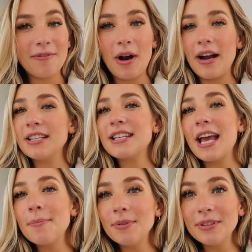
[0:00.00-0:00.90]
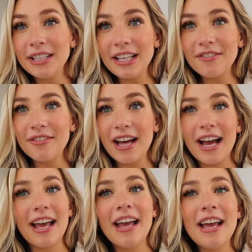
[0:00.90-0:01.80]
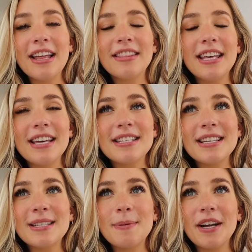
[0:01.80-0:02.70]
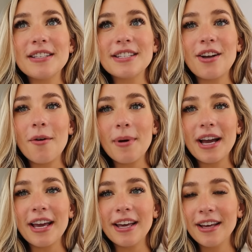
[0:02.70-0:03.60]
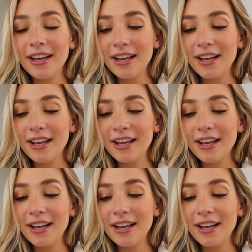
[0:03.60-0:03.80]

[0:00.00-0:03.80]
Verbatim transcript: I just can't believe that this experience has gone by